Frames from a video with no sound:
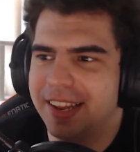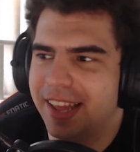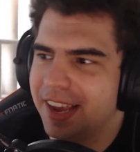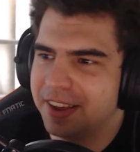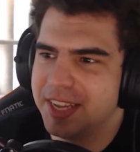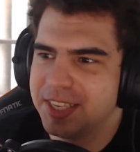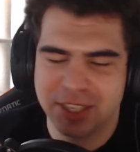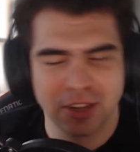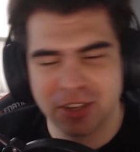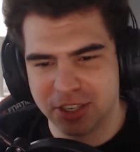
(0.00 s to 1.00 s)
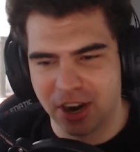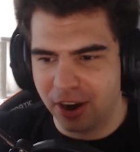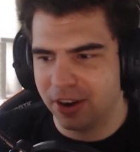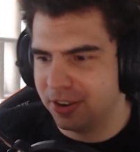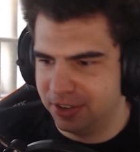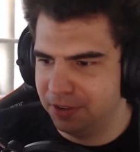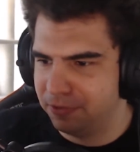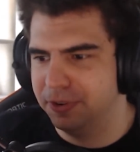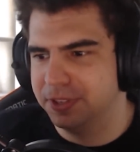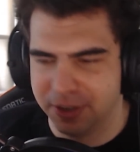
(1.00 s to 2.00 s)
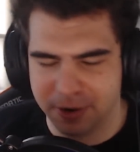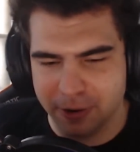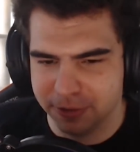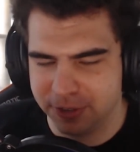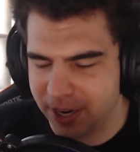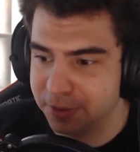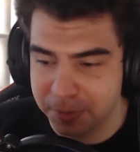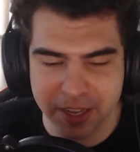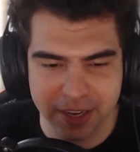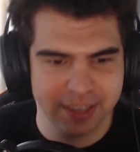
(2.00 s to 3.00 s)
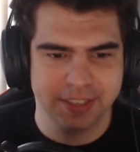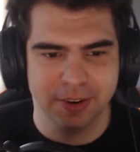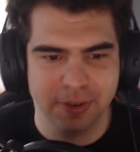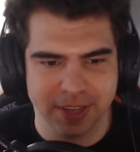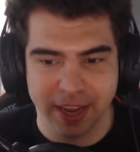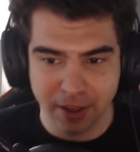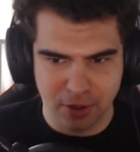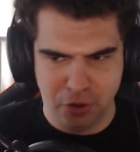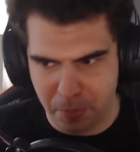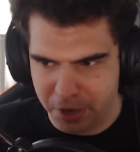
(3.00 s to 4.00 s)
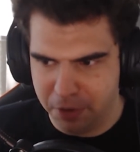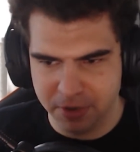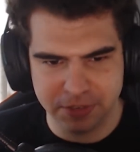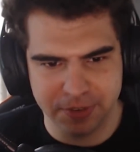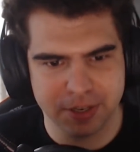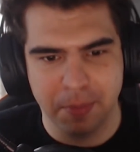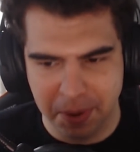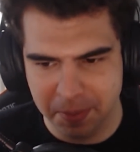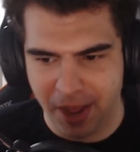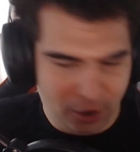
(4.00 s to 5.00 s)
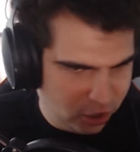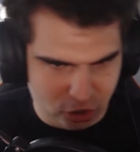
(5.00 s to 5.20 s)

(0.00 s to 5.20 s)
that, like, it's such a stark difference in contrast, to me at least. You know, it's like, you beat Misfits coming back.